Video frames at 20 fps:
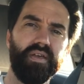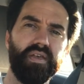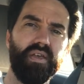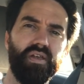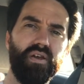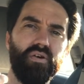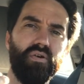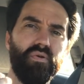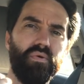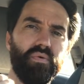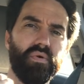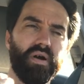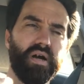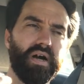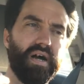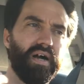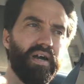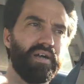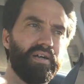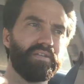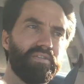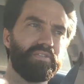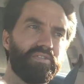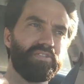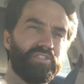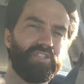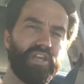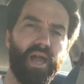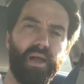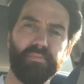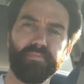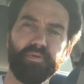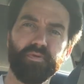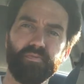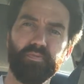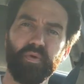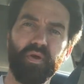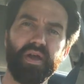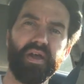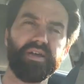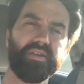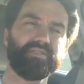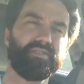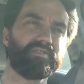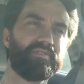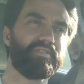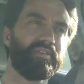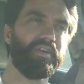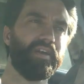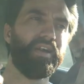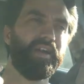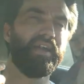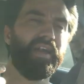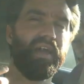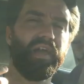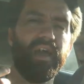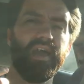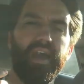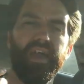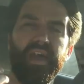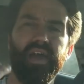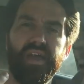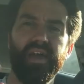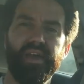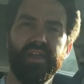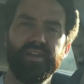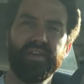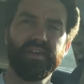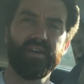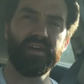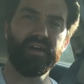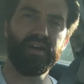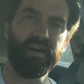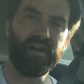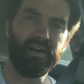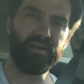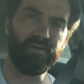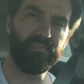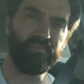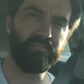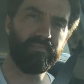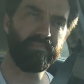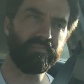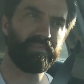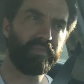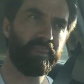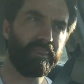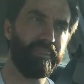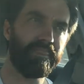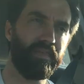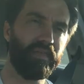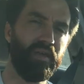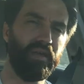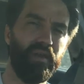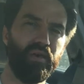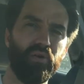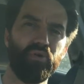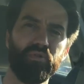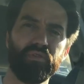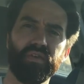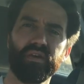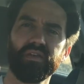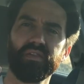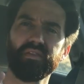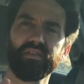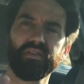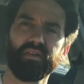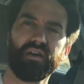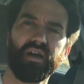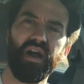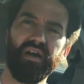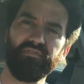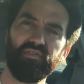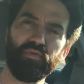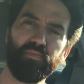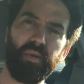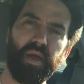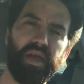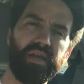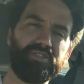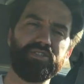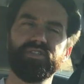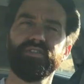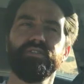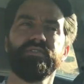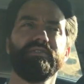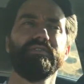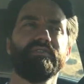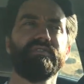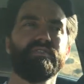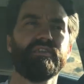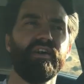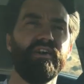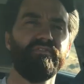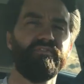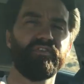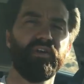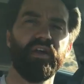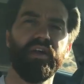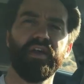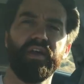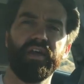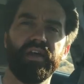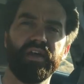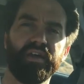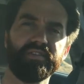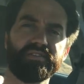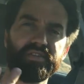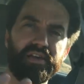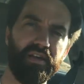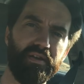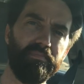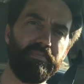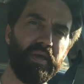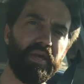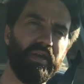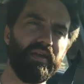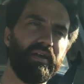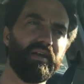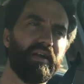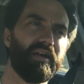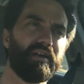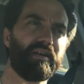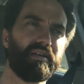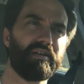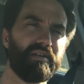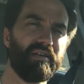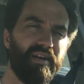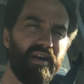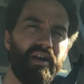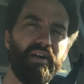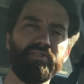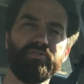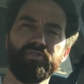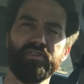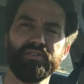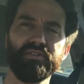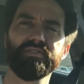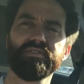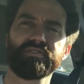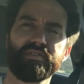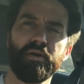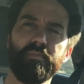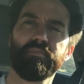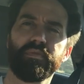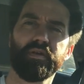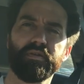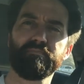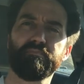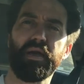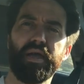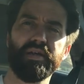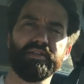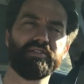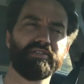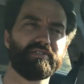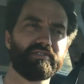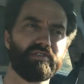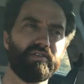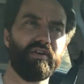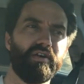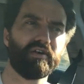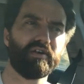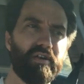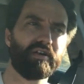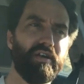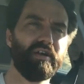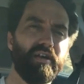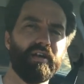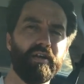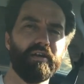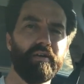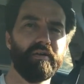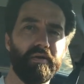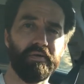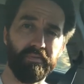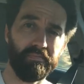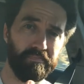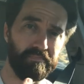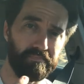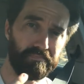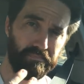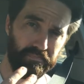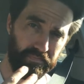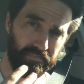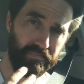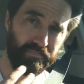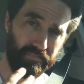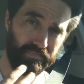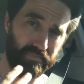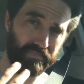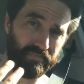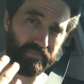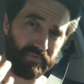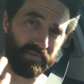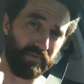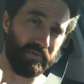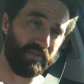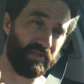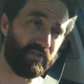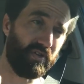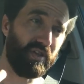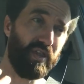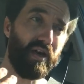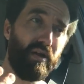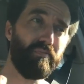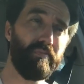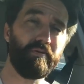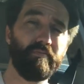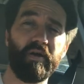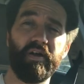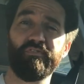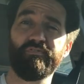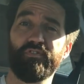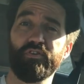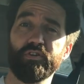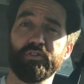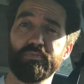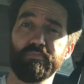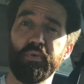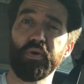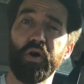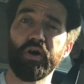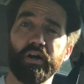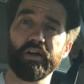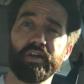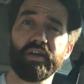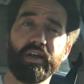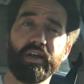you know, chapter breaks and, you know, the cover pages and stuff, it's going to be 100 and something pages long. So that'll be my first book,